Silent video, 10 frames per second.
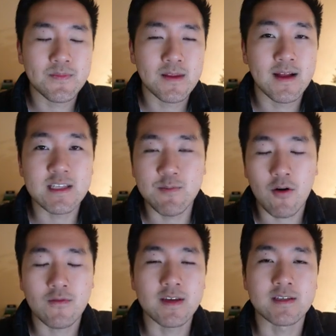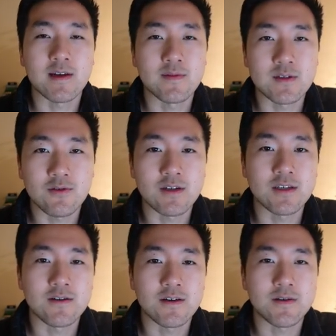That's part of the acceptance
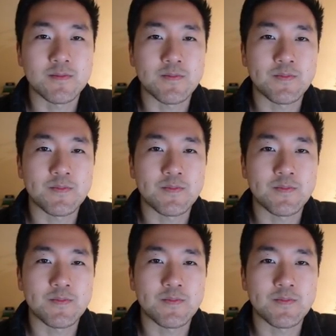criteria.